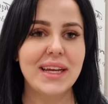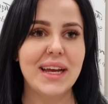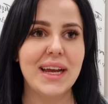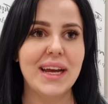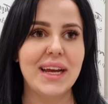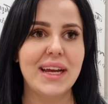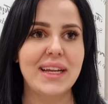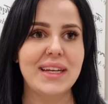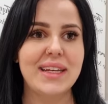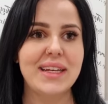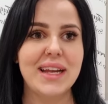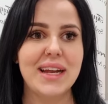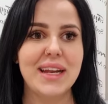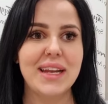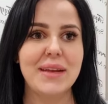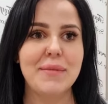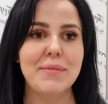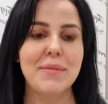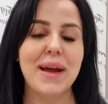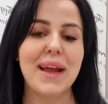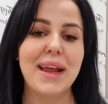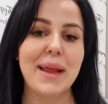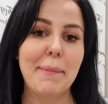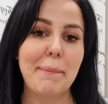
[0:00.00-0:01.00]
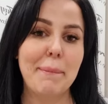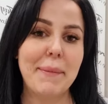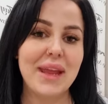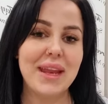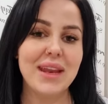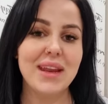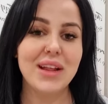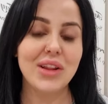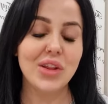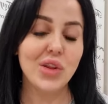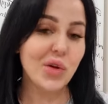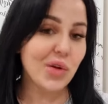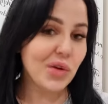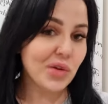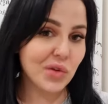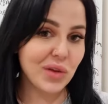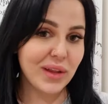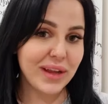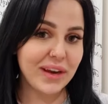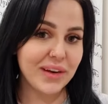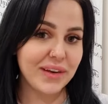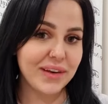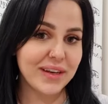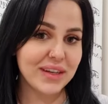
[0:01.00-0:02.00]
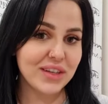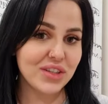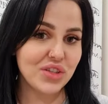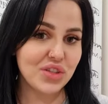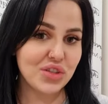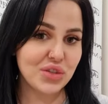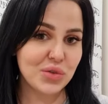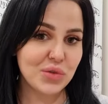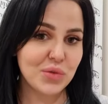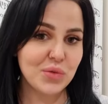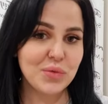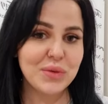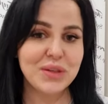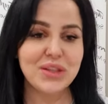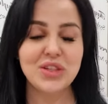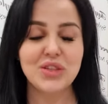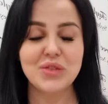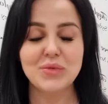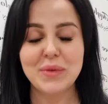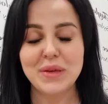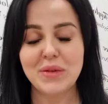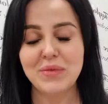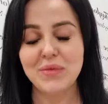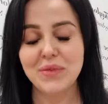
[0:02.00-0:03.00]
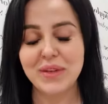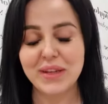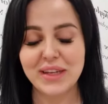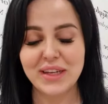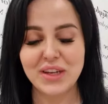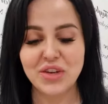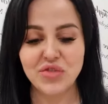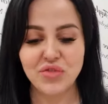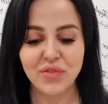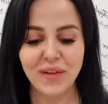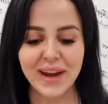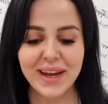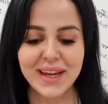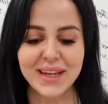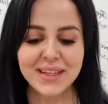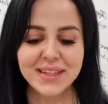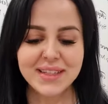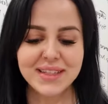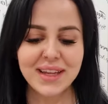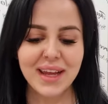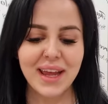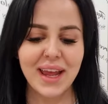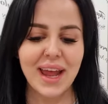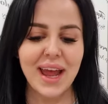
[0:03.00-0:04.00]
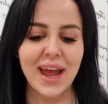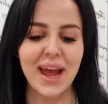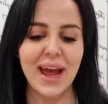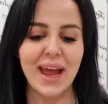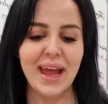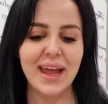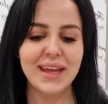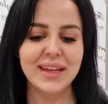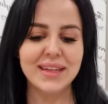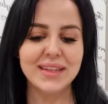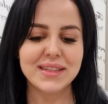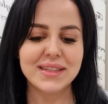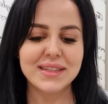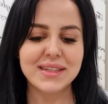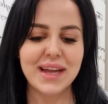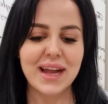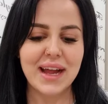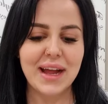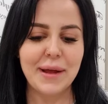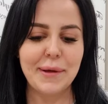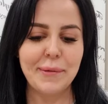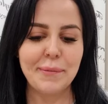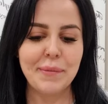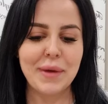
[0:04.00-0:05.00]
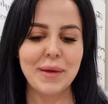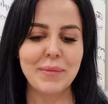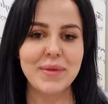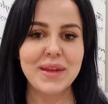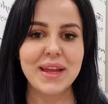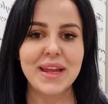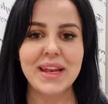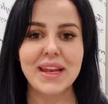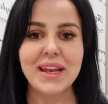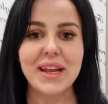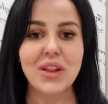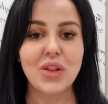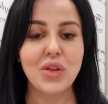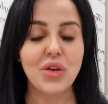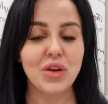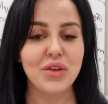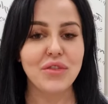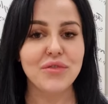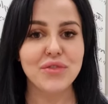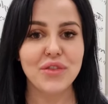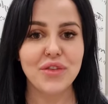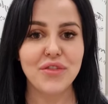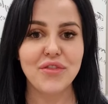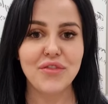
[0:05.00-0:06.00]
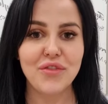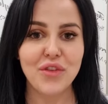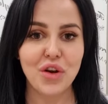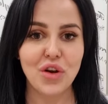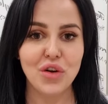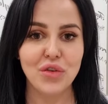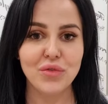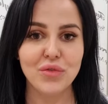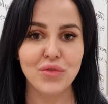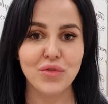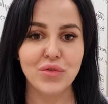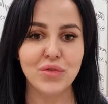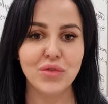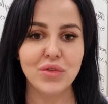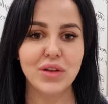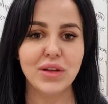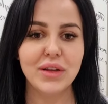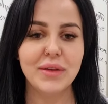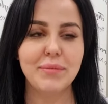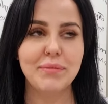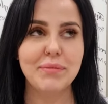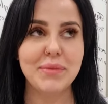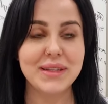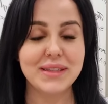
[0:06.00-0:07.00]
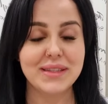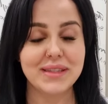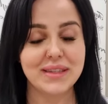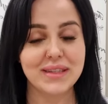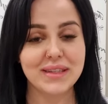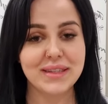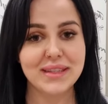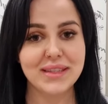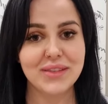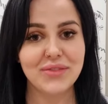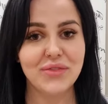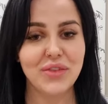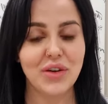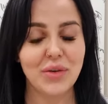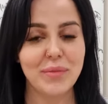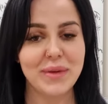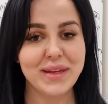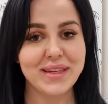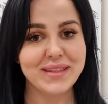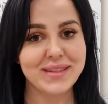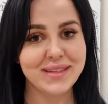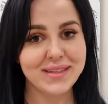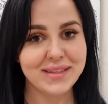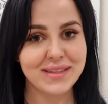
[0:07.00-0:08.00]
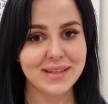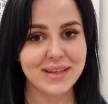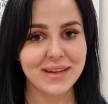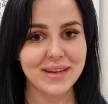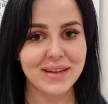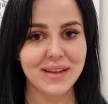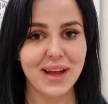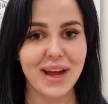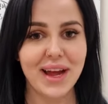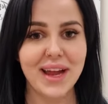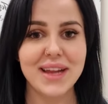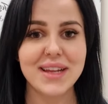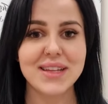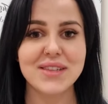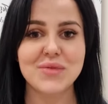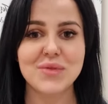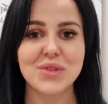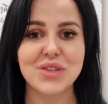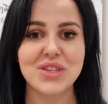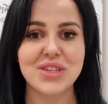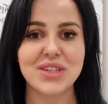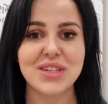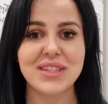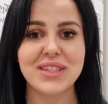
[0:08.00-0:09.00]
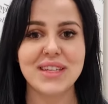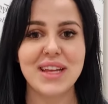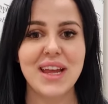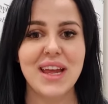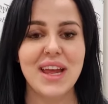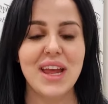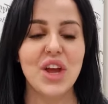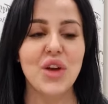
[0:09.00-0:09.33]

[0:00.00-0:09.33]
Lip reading: none in my immediate local area do, which has been really great. And I'm getting a lot of referral business from existing clients, which is